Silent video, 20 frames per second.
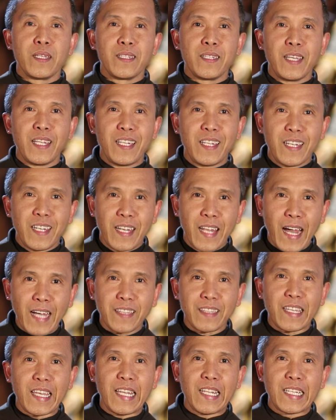did
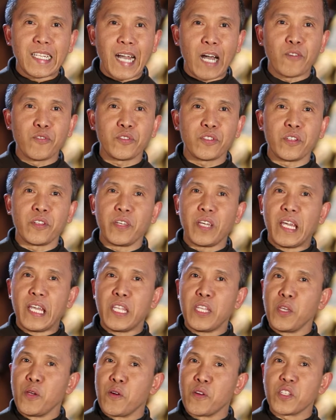not encounter
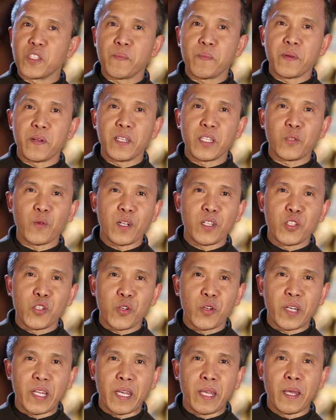in your spiritual
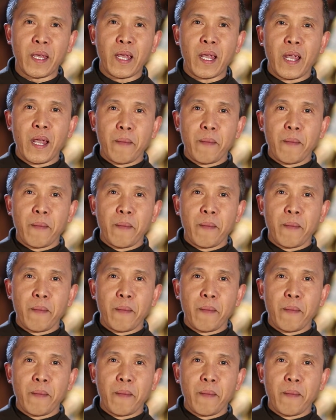journey.